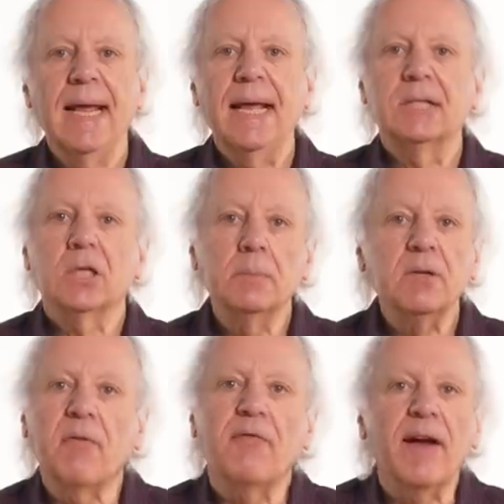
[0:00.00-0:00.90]
In In terms
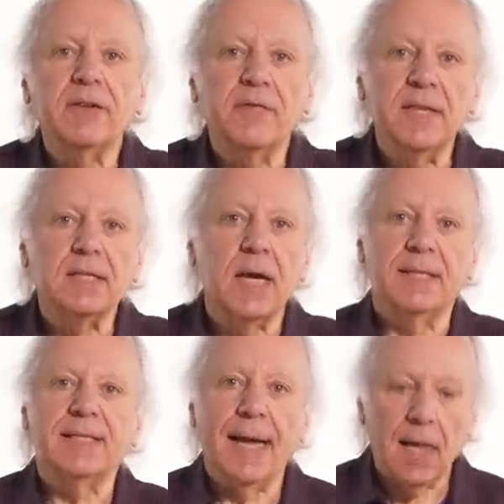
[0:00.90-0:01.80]
of effectiveness, on
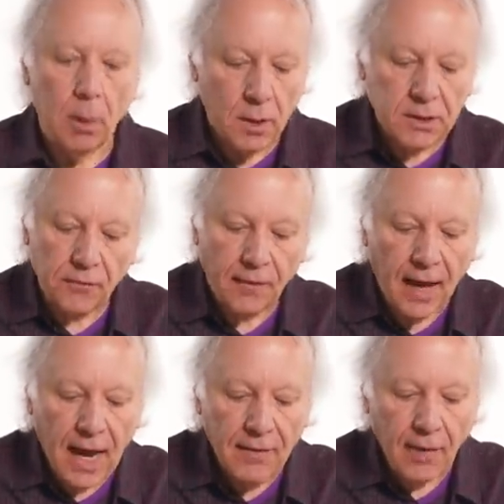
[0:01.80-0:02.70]
a scale of 1 to
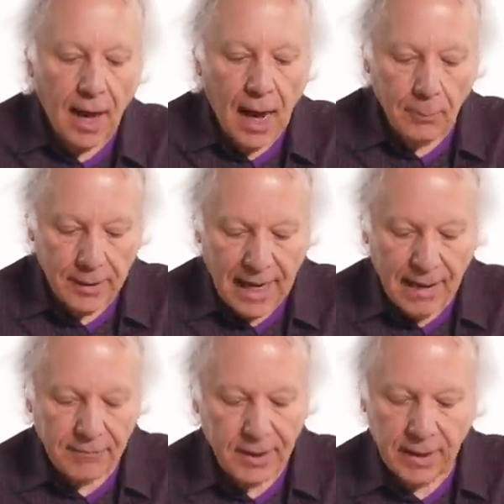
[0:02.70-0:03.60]
5, I would
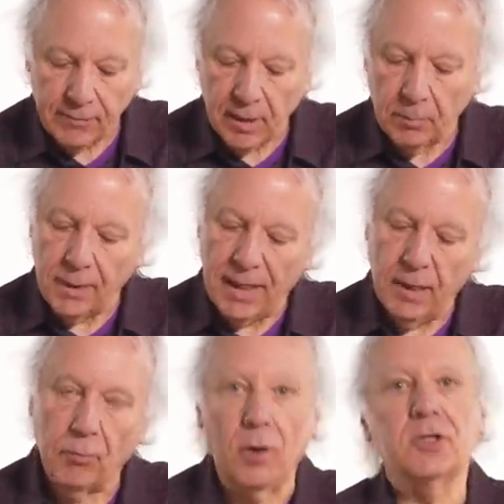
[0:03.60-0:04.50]
have to give the
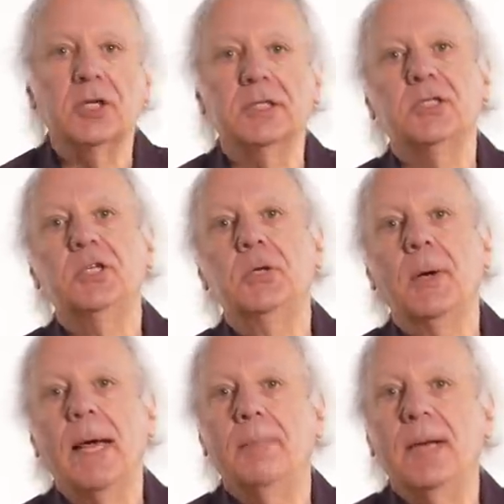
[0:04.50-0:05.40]
blade brush a 2 at